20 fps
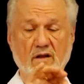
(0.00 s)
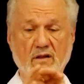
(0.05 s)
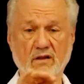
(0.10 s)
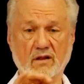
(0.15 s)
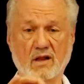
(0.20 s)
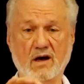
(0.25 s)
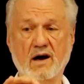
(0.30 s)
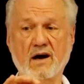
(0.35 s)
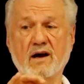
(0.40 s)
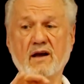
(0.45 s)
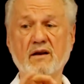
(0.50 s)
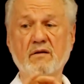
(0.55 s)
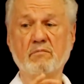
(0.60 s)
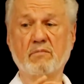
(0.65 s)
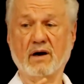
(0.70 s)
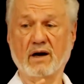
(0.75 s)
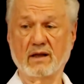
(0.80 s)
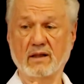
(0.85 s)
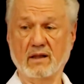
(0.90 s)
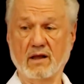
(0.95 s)
line
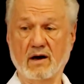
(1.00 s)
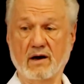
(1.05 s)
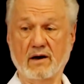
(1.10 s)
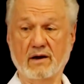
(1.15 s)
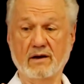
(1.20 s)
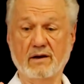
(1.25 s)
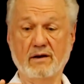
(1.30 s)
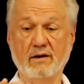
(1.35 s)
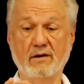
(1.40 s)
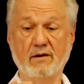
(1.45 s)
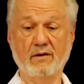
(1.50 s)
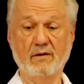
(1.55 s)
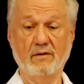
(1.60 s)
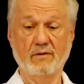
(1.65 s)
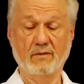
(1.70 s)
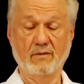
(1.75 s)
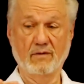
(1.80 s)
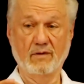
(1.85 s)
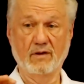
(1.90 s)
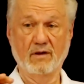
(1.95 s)
by line.
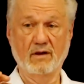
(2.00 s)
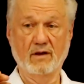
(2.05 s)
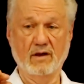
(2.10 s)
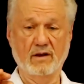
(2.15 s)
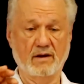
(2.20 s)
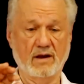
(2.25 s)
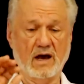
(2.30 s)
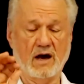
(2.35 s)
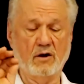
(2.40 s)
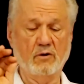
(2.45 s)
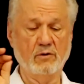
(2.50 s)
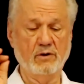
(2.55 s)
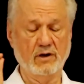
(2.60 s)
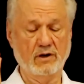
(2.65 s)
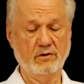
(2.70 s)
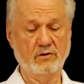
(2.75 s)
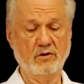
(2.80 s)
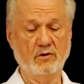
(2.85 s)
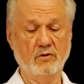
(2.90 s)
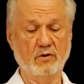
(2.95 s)
And now we
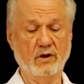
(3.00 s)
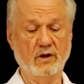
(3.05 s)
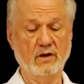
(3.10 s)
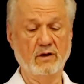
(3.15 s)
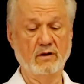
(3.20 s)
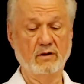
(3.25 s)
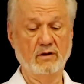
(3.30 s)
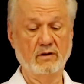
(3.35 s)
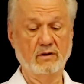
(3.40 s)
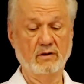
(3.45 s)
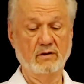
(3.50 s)
are doing